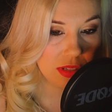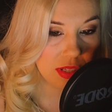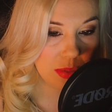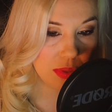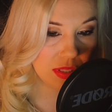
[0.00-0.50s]

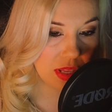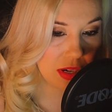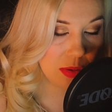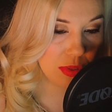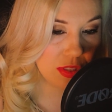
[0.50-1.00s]
He was
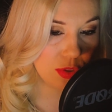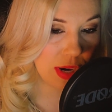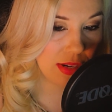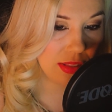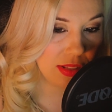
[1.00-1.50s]
there with
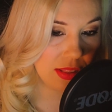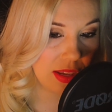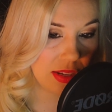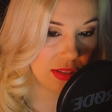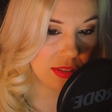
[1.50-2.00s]
straddling
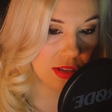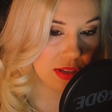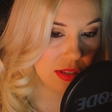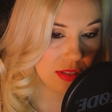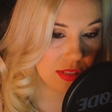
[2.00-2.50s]
legs,
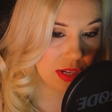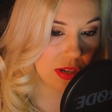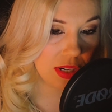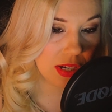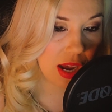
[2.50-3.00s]

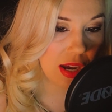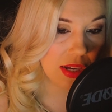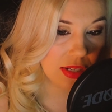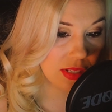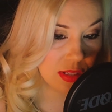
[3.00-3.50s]
staring
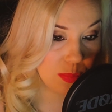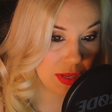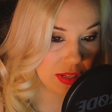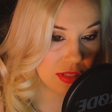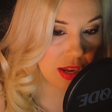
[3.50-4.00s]
eyes as
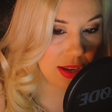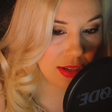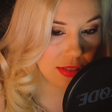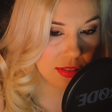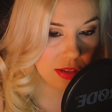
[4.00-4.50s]
big as
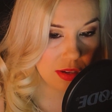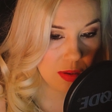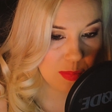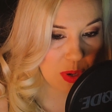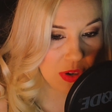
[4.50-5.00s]
eggs,
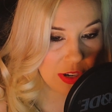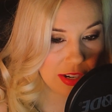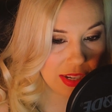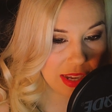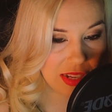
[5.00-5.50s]

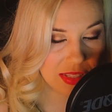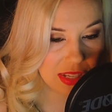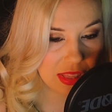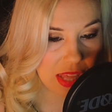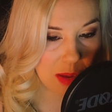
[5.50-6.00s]
purring as he
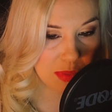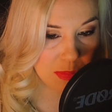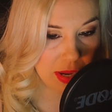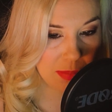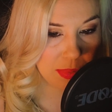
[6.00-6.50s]
lapped
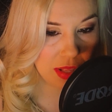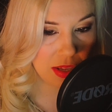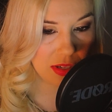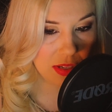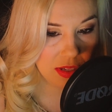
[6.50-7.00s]
my
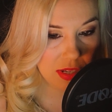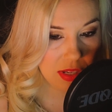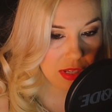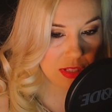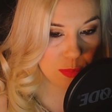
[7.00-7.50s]
blood,
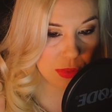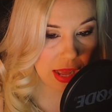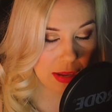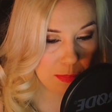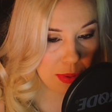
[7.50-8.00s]
his
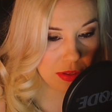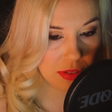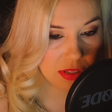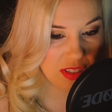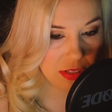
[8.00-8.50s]
black
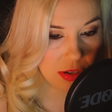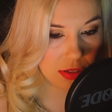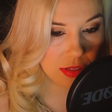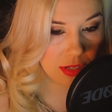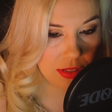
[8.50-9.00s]
bulk
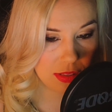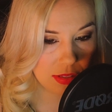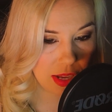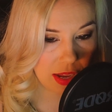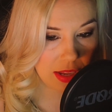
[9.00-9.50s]
darkening the
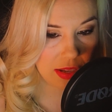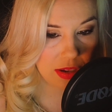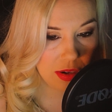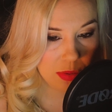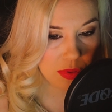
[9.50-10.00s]
day,
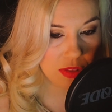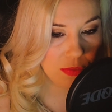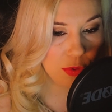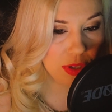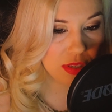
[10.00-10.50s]
with a
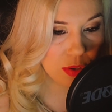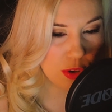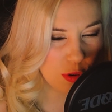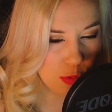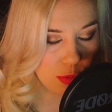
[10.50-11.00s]
voice
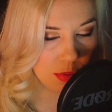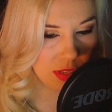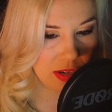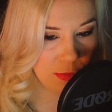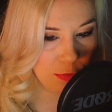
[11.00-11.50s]
cruel
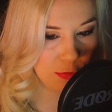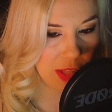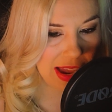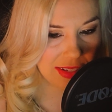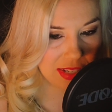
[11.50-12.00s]
and
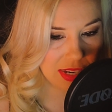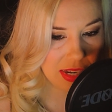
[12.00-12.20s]
flat.